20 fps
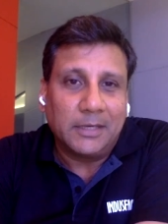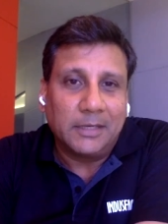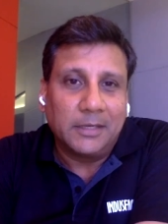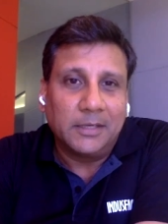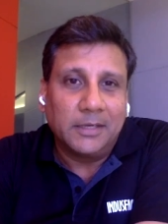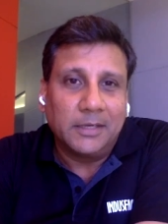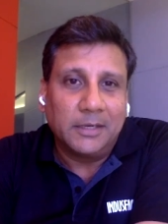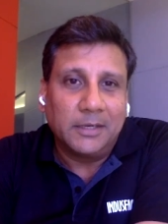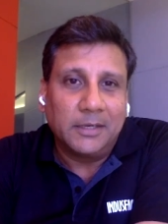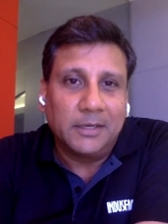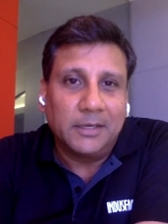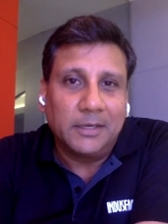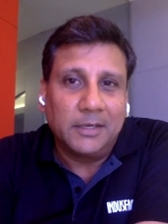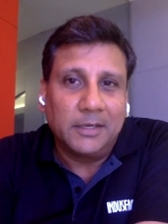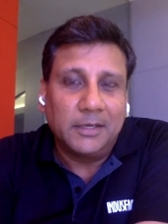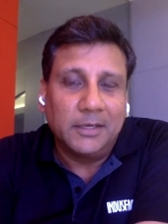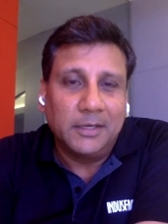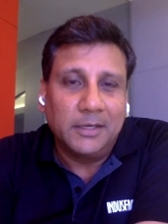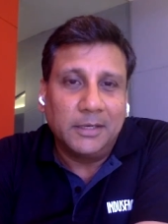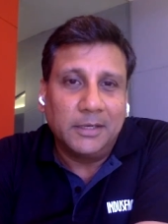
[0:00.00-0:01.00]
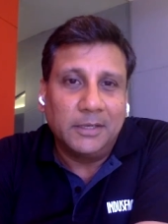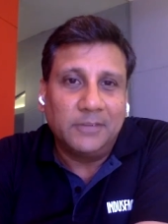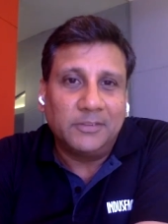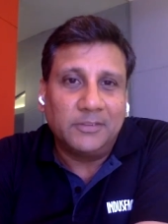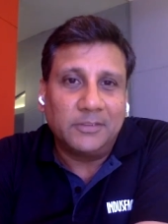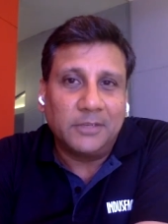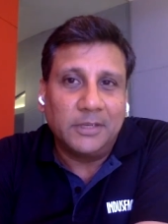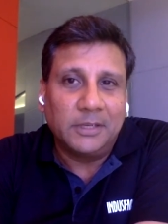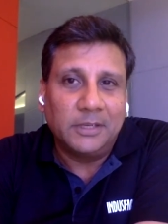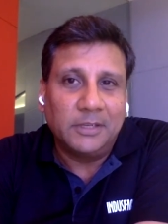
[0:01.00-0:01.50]
Gartner
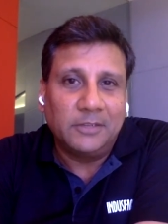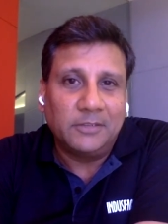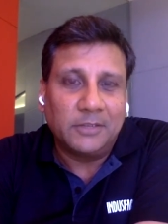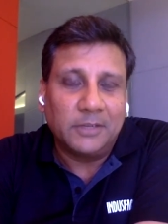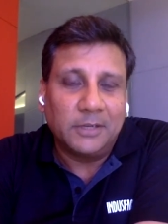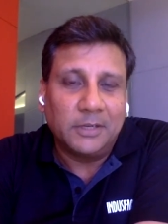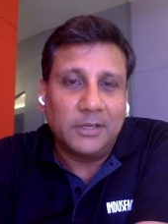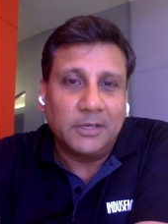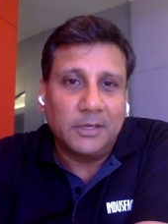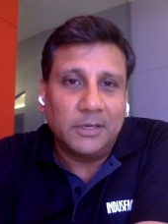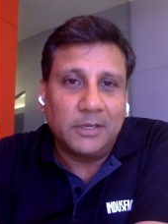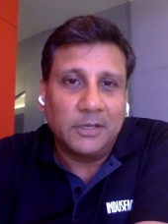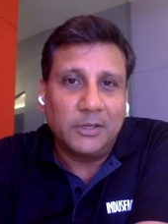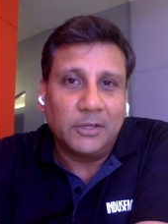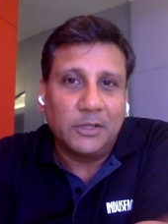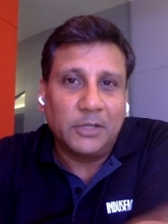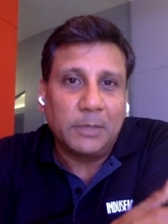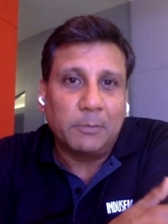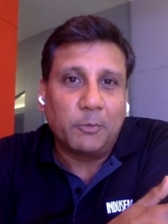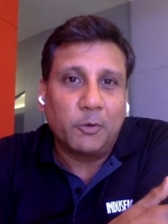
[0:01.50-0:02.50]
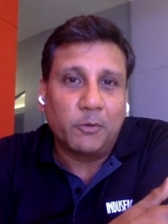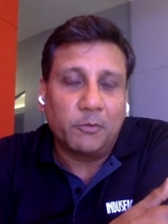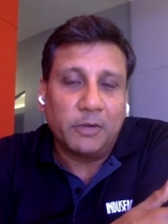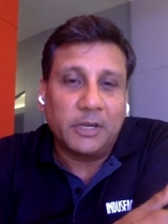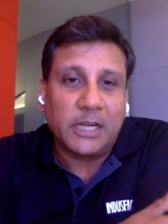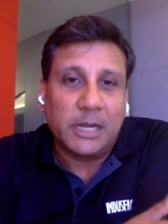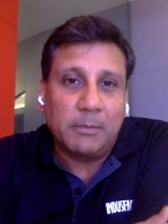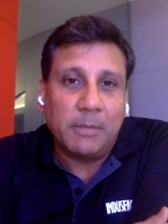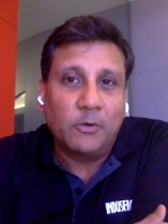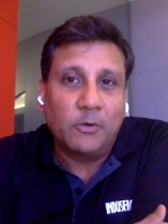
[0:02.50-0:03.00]
is you know, the
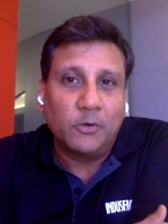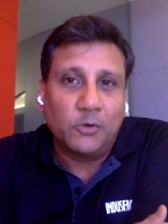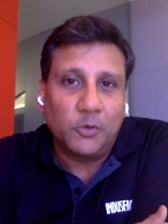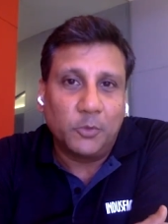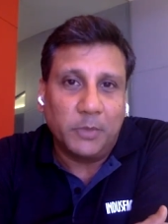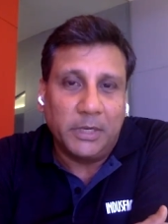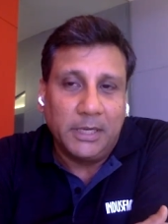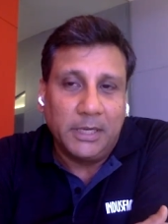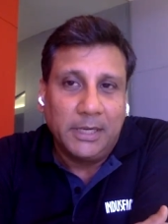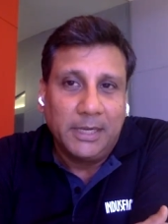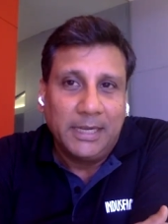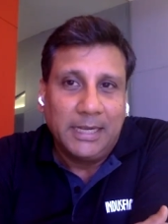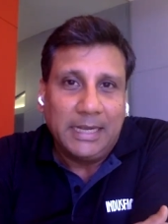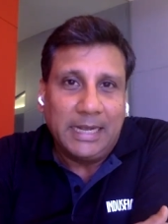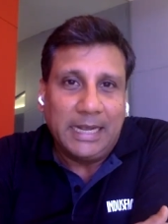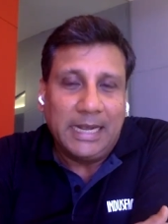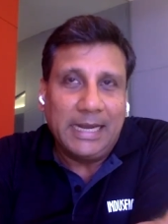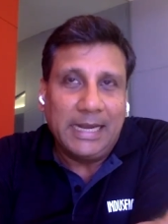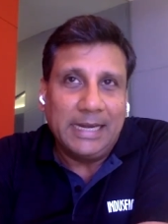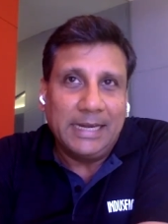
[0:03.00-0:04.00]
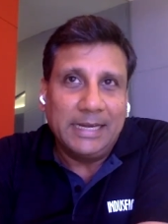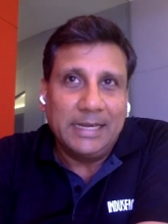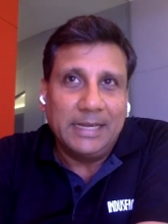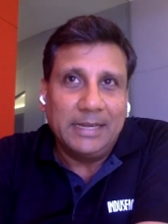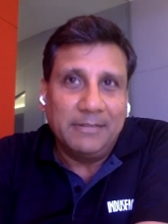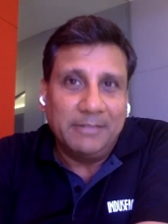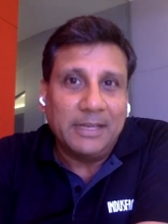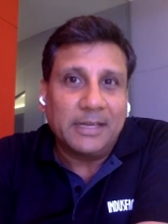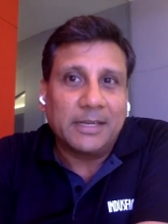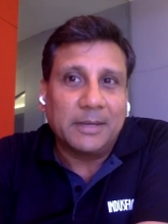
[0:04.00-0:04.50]
report will come out to be, and
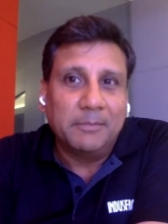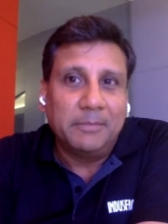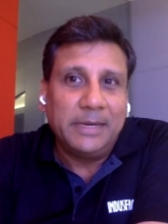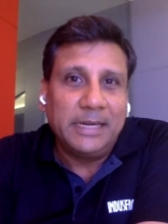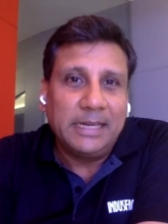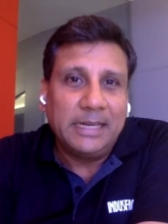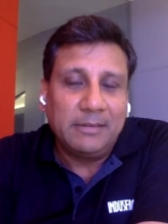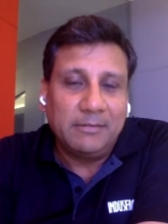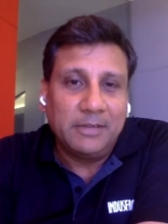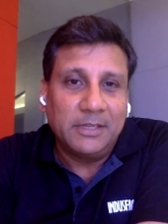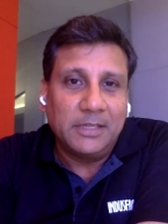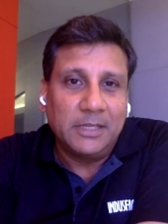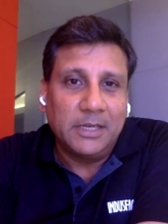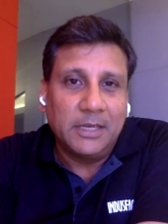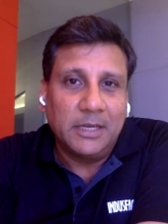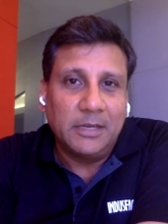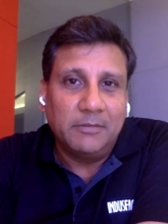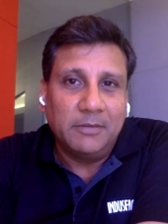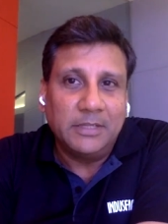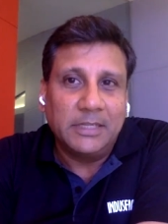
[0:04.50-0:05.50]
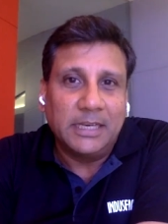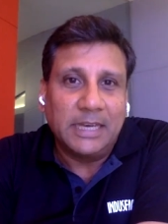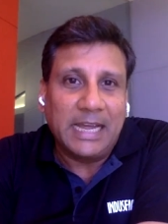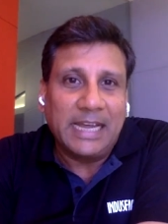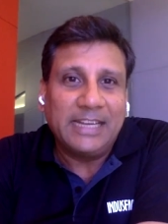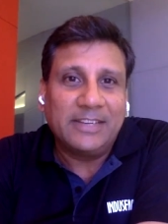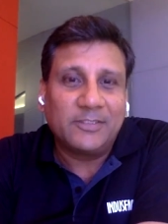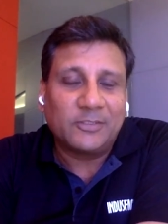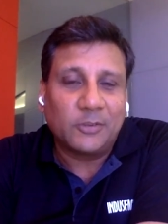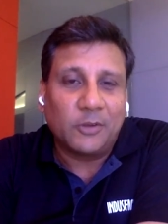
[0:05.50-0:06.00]
we are competing with the
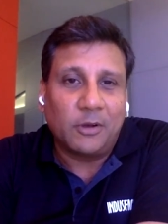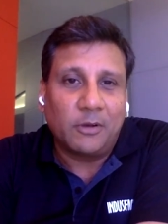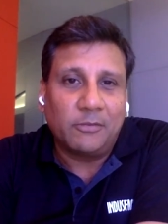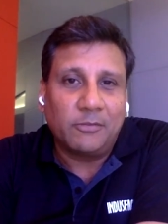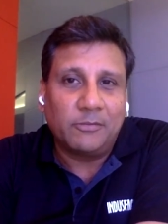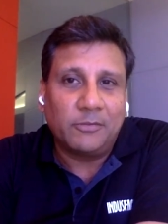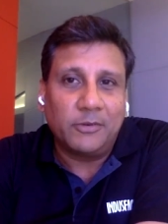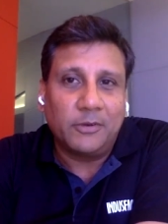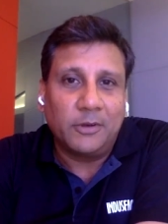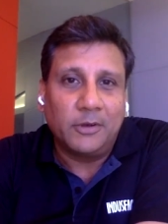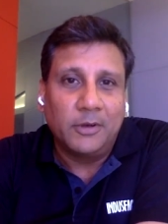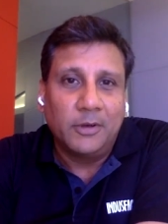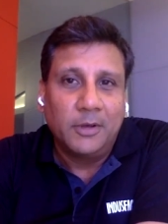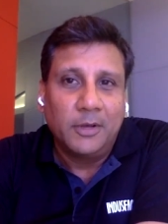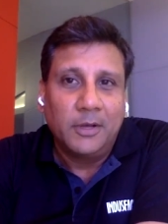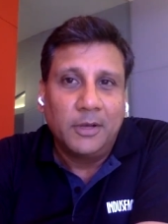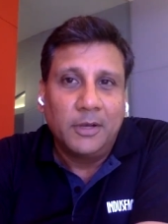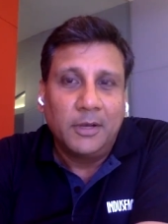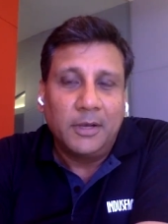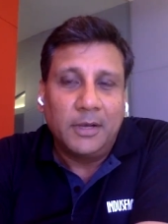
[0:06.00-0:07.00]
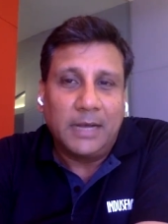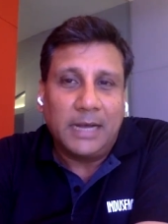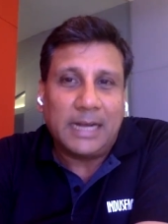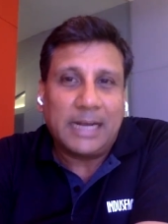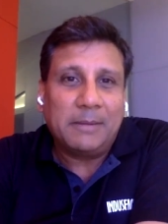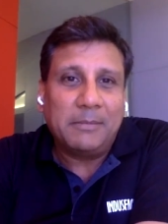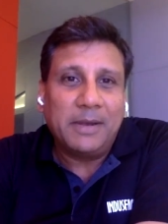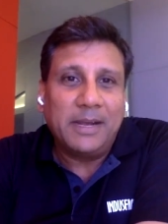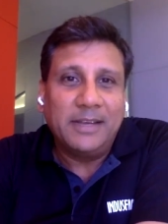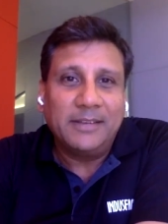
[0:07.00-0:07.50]
likes of
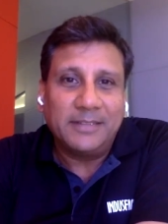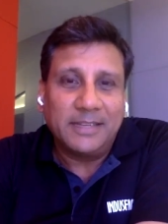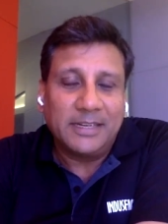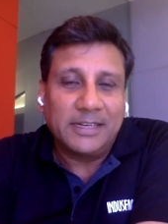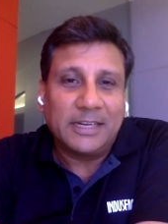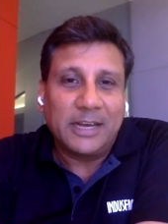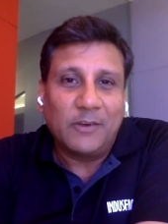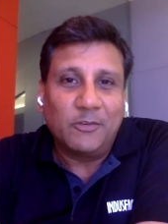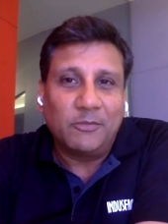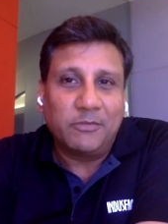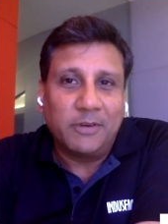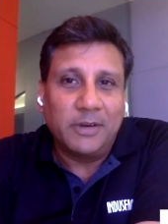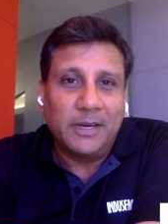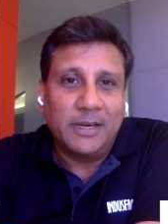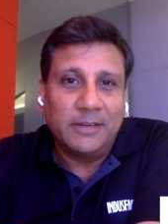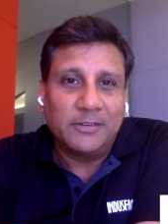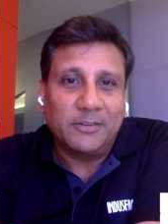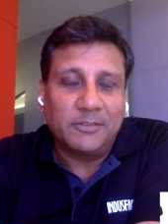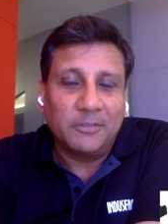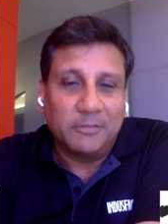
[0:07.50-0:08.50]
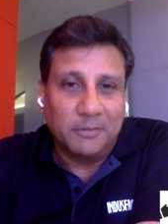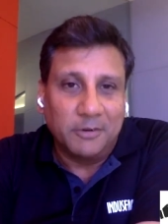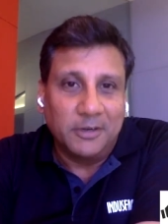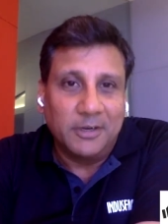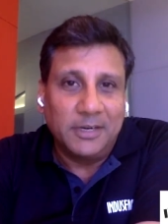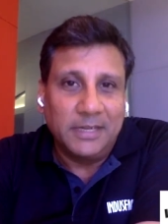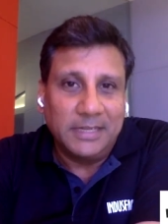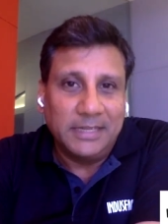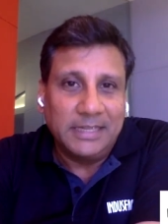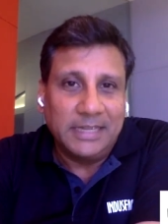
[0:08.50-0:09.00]
Akamai's and Cloudflare's of the
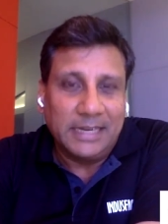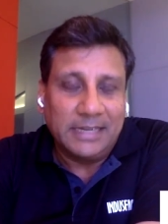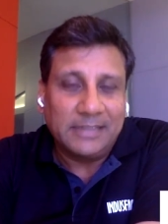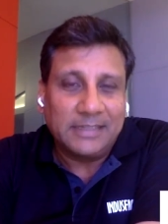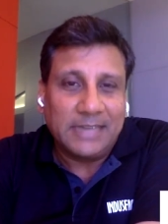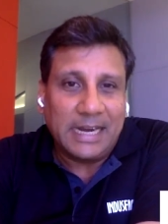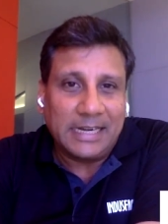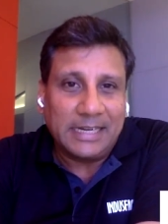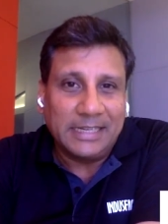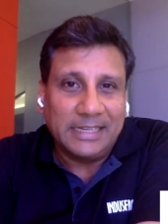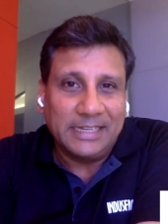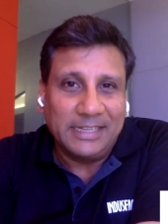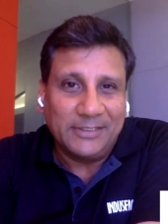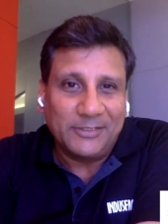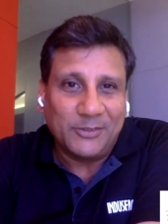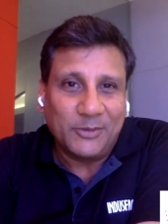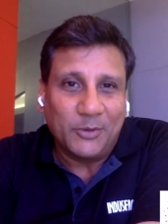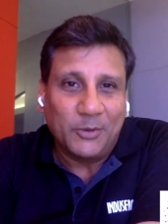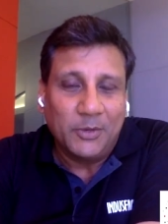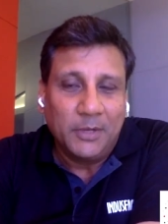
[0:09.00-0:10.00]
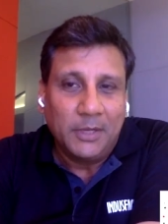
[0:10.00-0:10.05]
world in that category.